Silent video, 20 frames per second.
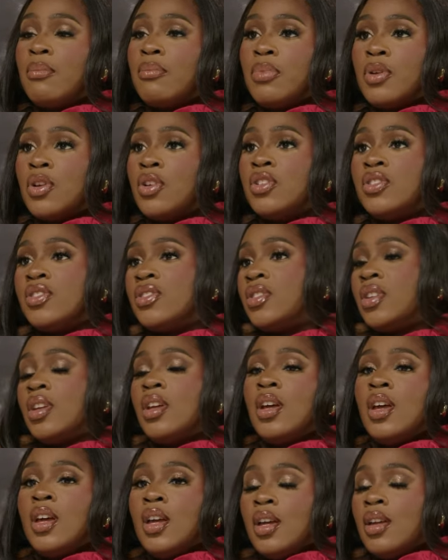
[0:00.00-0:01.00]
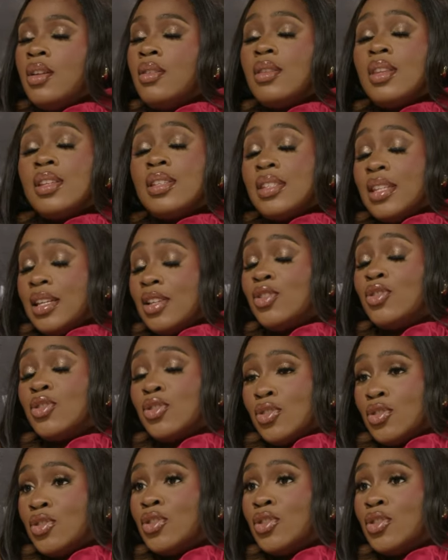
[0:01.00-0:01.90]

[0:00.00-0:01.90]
Because there's things you could